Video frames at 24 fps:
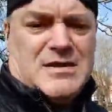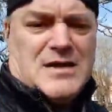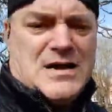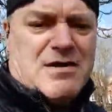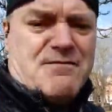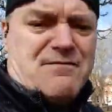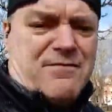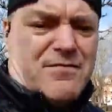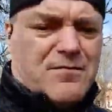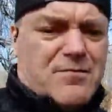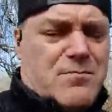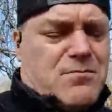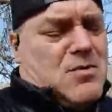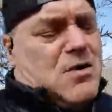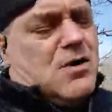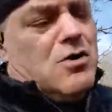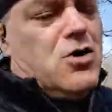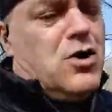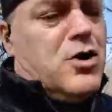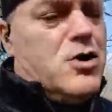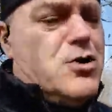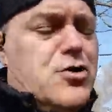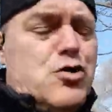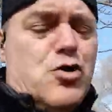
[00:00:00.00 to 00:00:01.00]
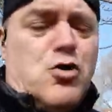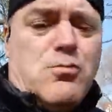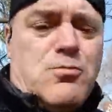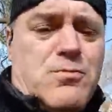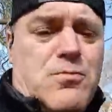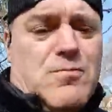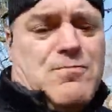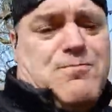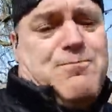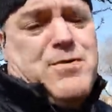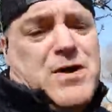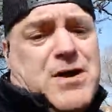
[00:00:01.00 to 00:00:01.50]
And for a lot of
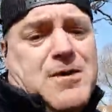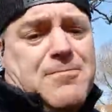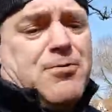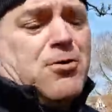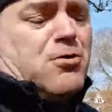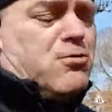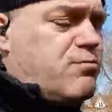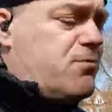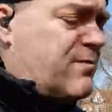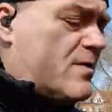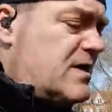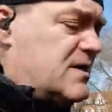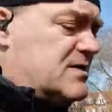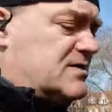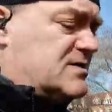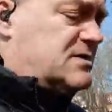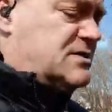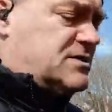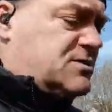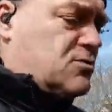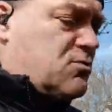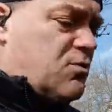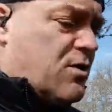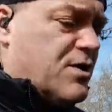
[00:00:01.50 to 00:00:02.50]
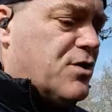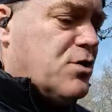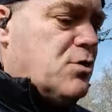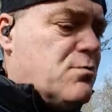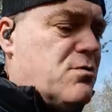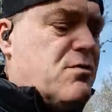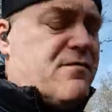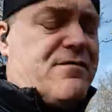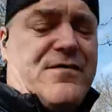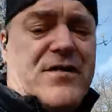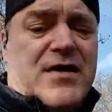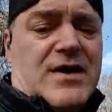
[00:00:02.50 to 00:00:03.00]
normal people, it's quite a
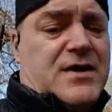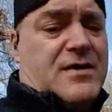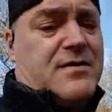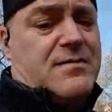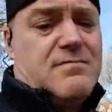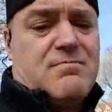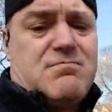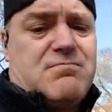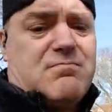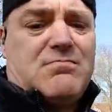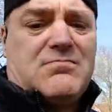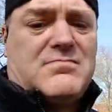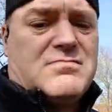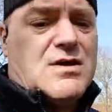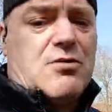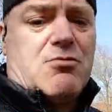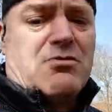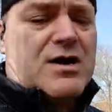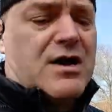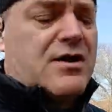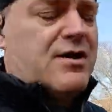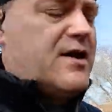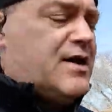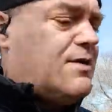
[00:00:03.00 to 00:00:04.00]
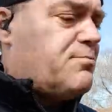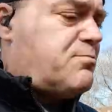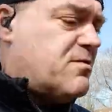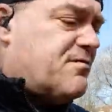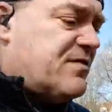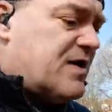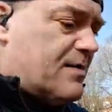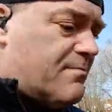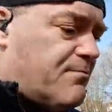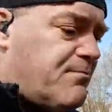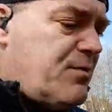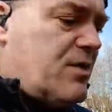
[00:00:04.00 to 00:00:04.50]
normal thing and they'll go ahead
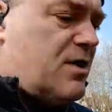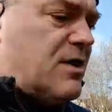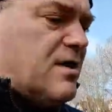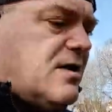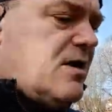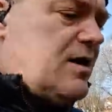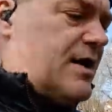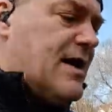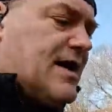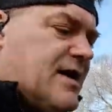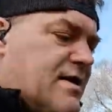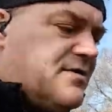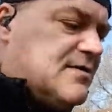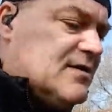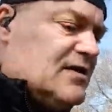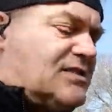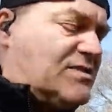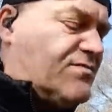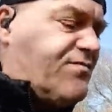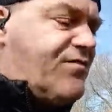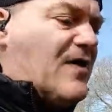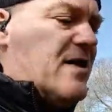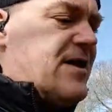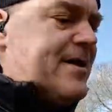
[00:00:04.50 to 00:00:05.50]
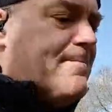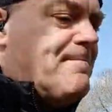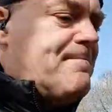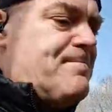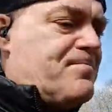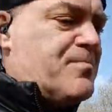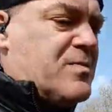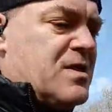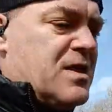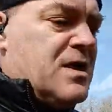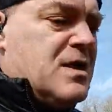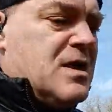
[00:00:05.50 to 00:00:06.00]
with it. But I had this fear.
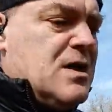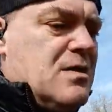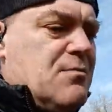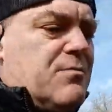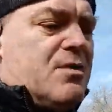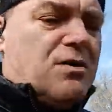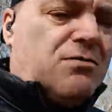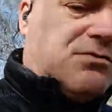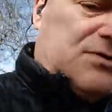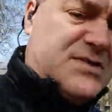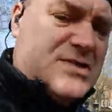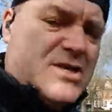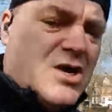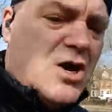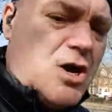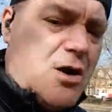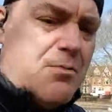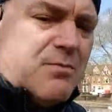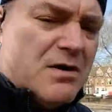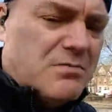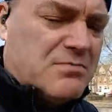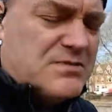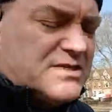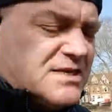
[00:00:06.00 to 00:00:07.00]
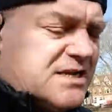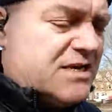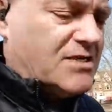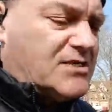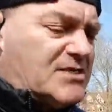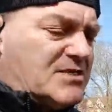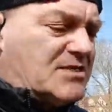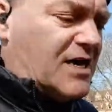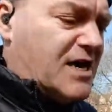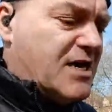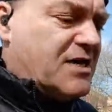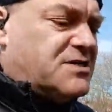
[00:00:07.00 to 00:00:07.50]
But I was calm up to that
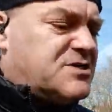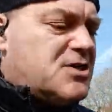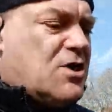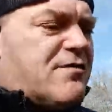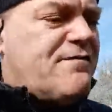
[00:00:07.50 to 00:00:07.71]
stage.